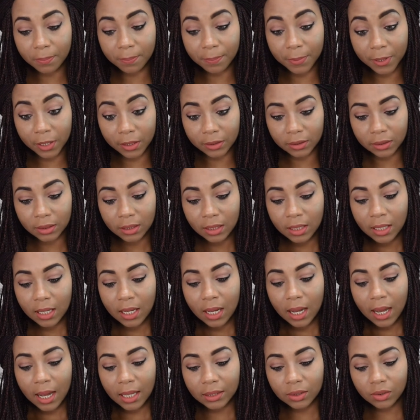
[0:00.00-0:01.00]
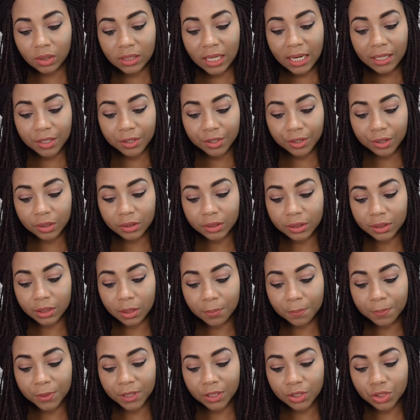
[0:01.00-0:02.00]
but another girl in the
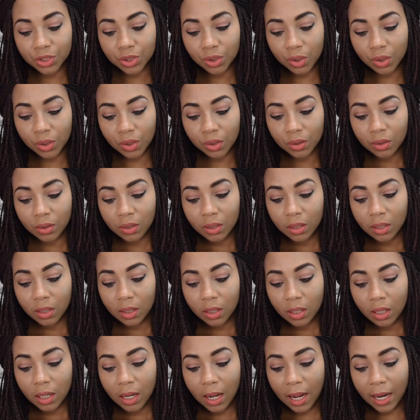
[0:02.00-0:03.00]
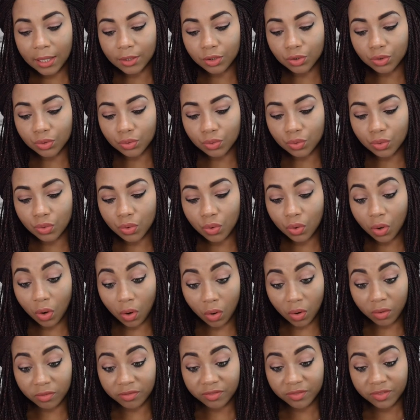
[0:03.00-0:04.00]
picture, and you know
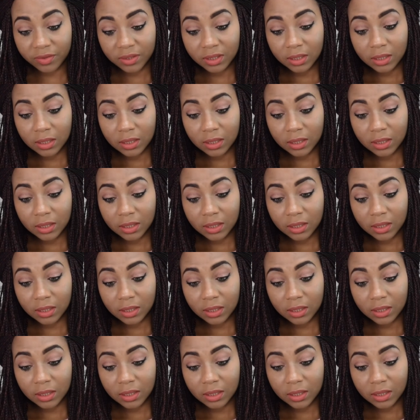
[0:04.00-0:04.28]
of,